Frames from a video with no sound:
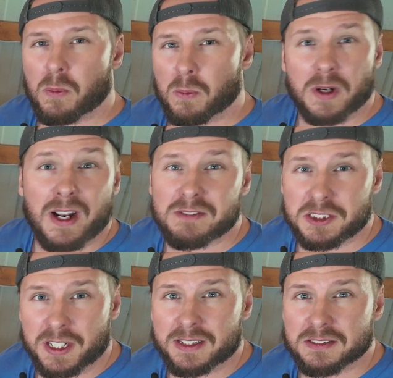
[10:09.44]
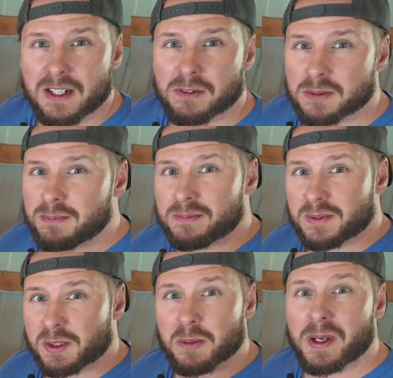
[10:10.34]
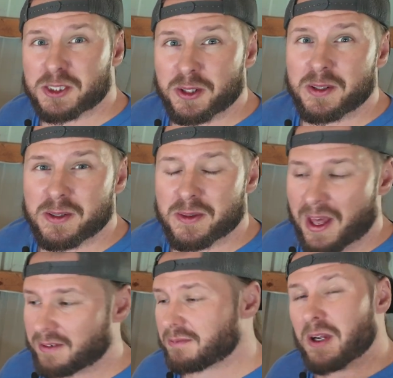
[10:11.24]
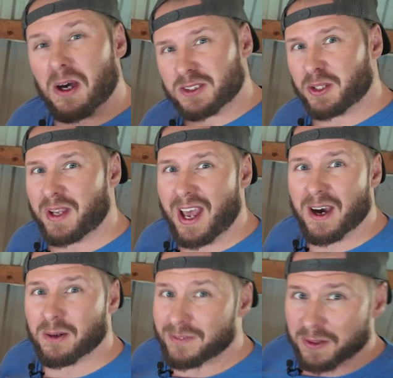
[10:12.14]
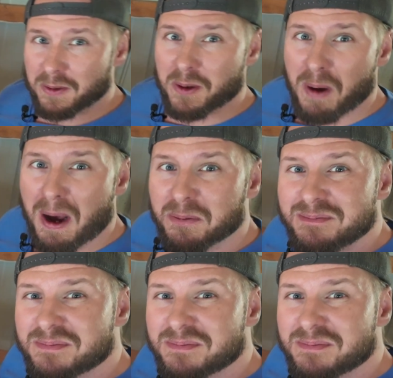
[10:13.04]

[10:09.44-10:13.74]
We're gonna have to check the level. So make sure you do that. I'll show you how if you don't know how.